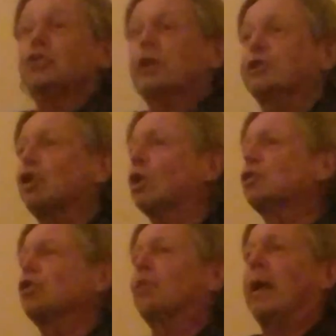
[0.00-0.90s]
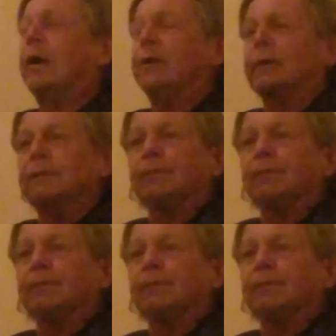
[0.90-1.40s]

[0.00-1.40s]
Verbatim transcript: She turns around.